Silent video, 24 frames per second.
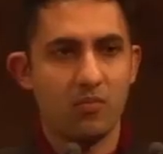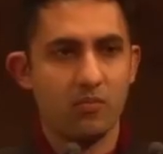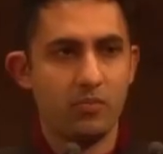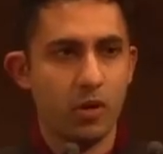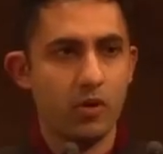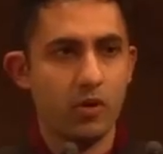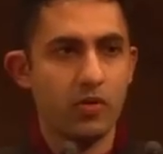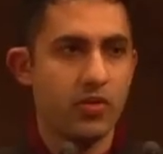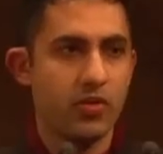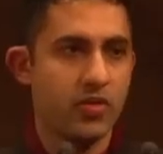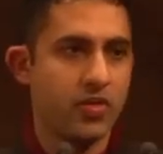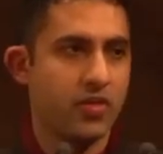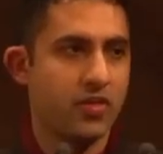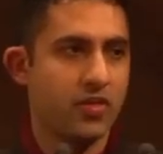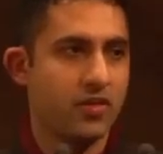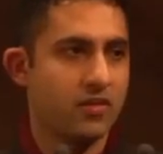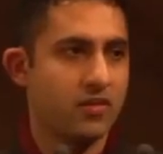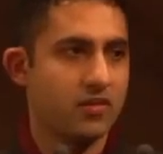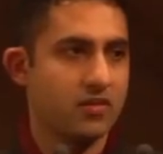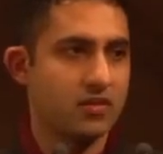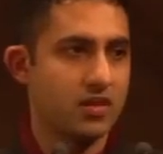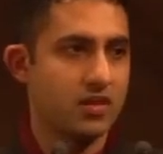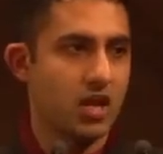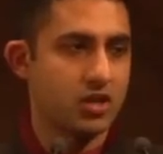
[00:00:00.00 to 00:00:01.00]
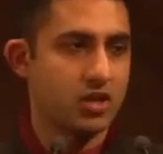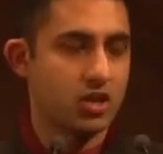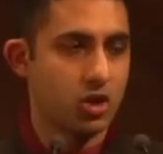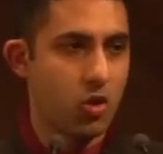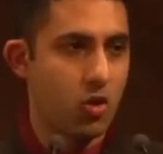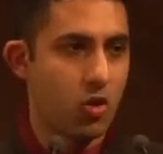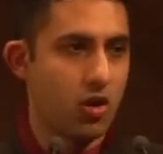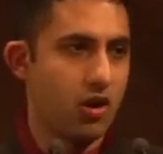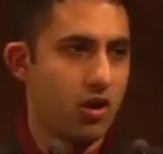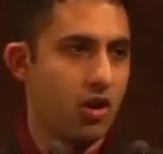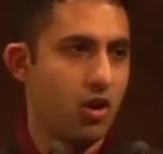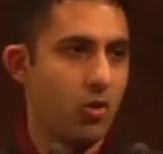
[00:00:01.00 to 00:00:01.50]
Both Dr.
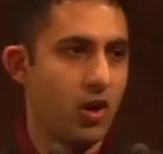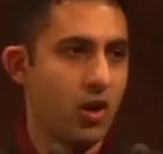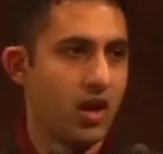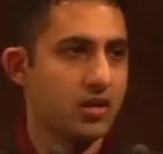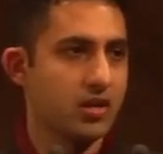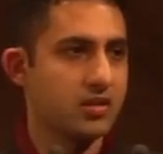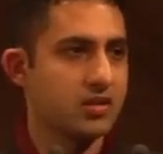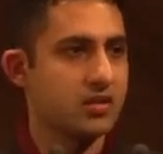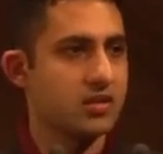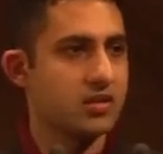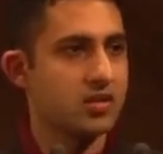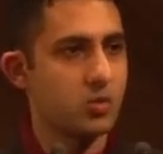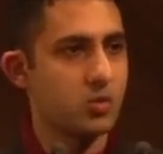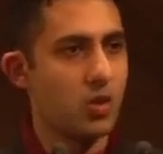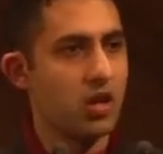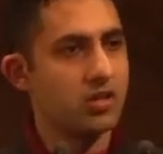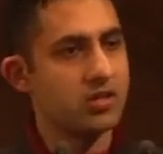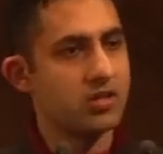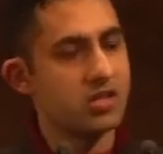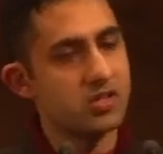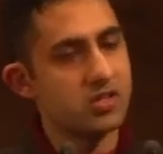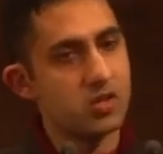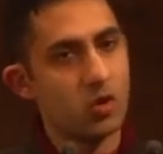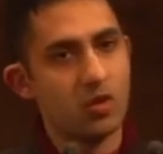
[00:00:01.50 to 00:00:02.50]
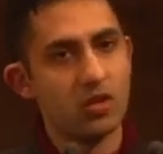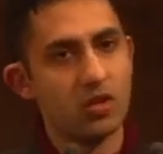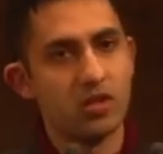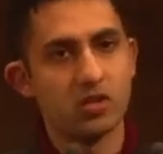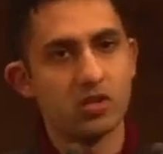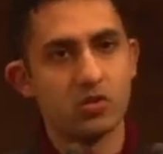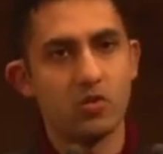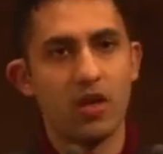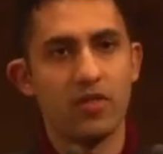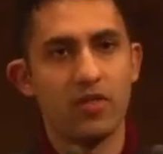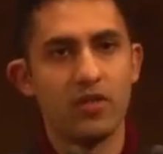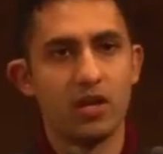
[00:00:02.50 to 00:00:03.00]
Cornel West, as well as His
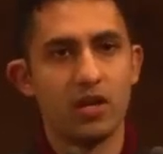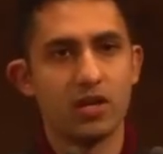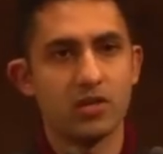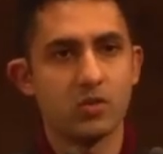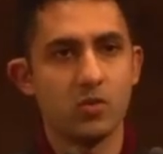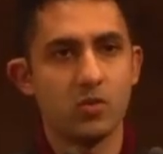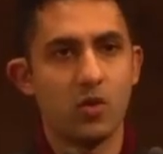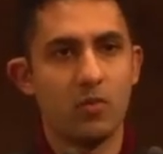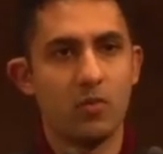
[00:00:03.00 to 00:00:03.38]
Holiness Radhanath